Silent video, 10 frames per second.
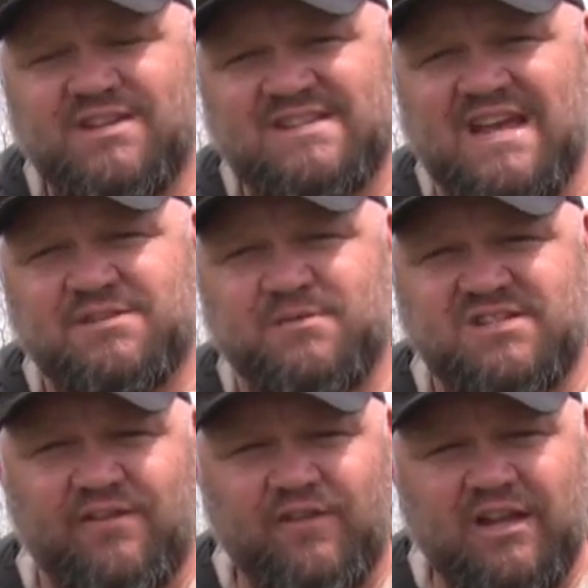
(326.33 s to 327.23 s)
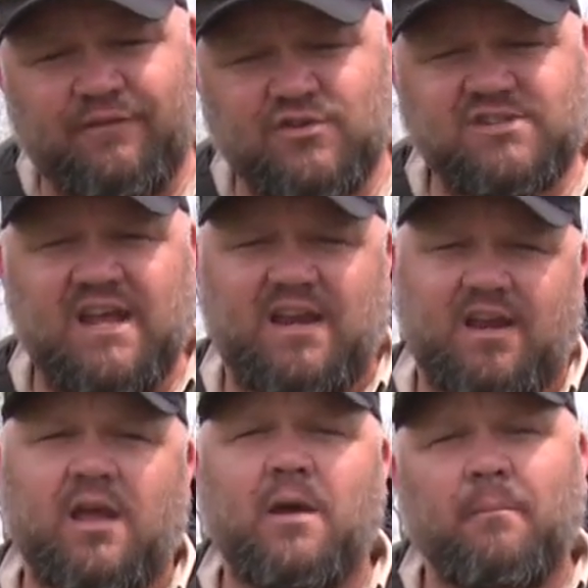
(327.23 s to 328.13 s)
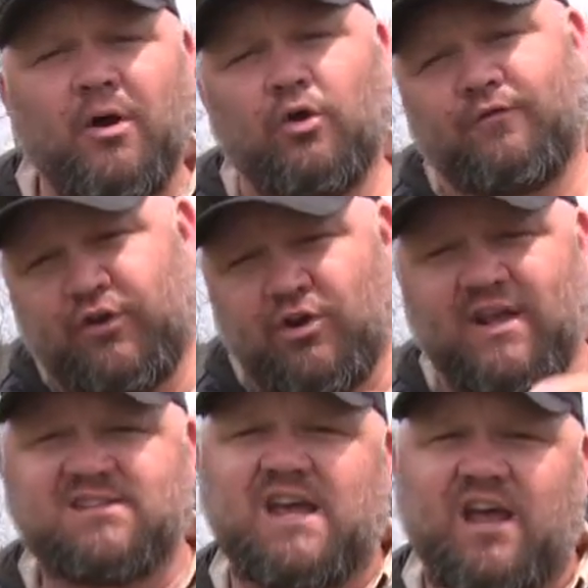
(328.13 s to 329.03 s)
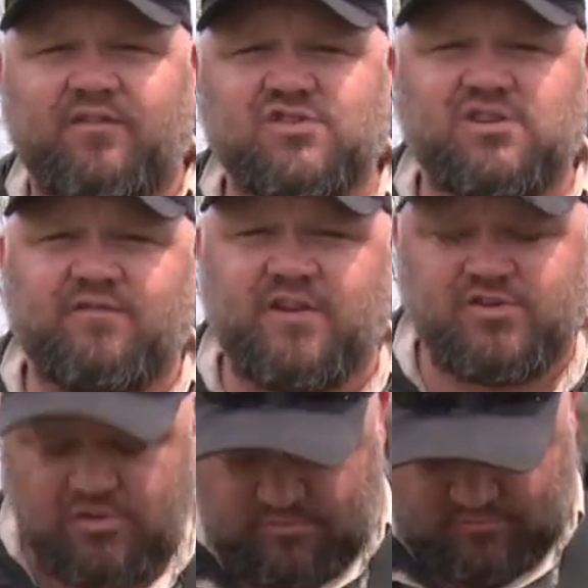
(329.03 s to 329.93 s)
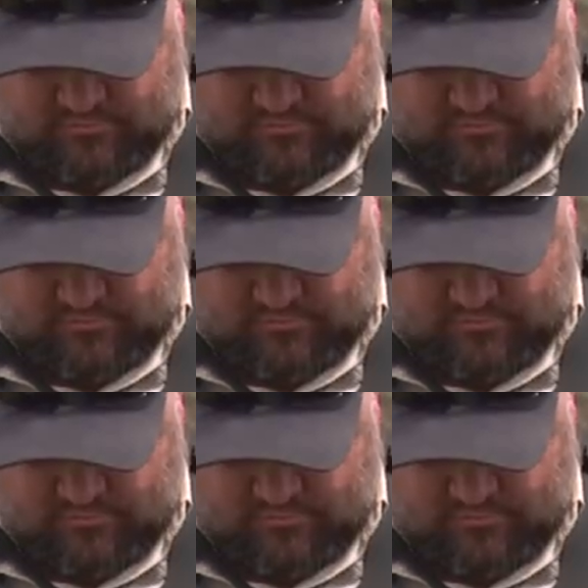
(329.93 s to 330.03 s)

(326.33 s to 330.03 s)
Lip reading: designed specifically for standing boat for your next kayak fishing adventure.